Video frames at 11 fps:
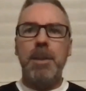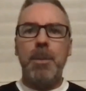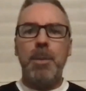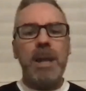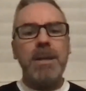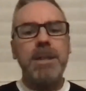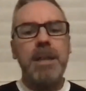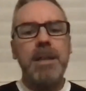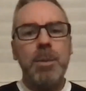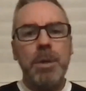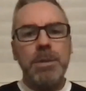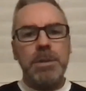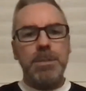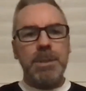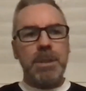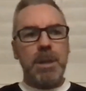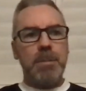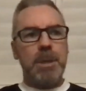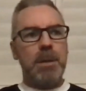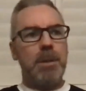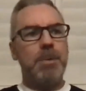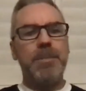When I said I wanted to become
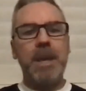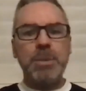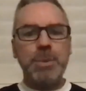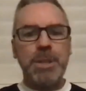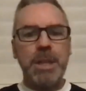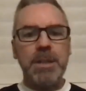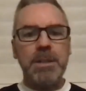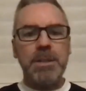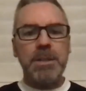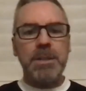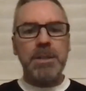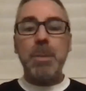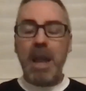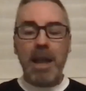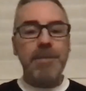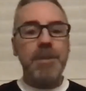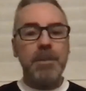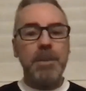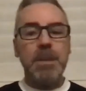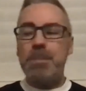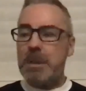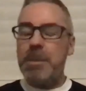a professional cyclist, people laughed at
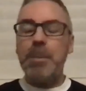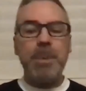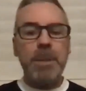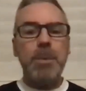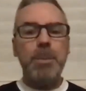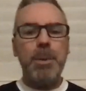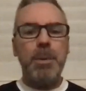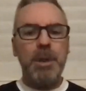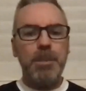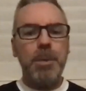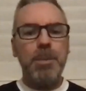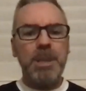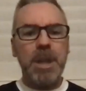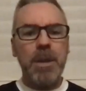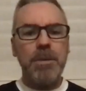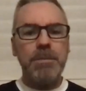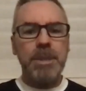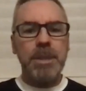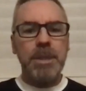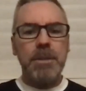me and people put me down.